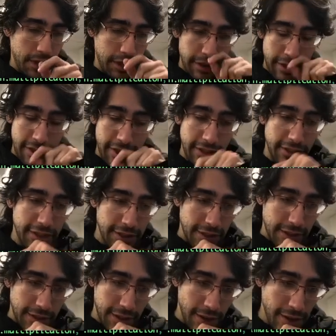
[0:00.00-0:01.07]
this is
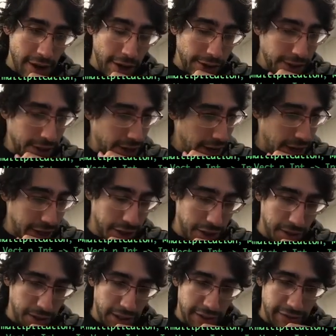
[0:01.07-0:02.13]
not
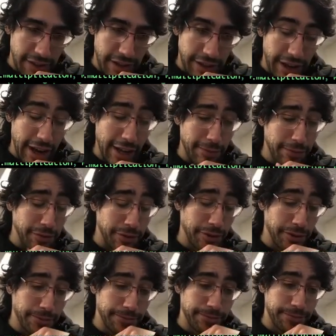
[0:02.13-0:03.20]
actually very helpful,
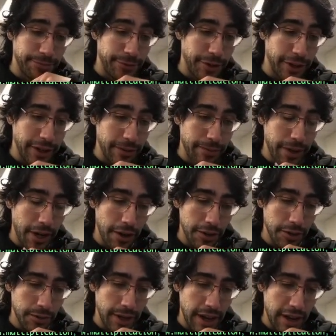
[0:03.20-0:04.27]
right? Because
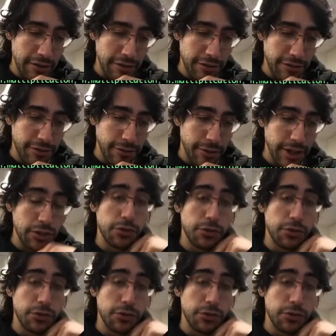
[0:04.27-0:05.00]
we need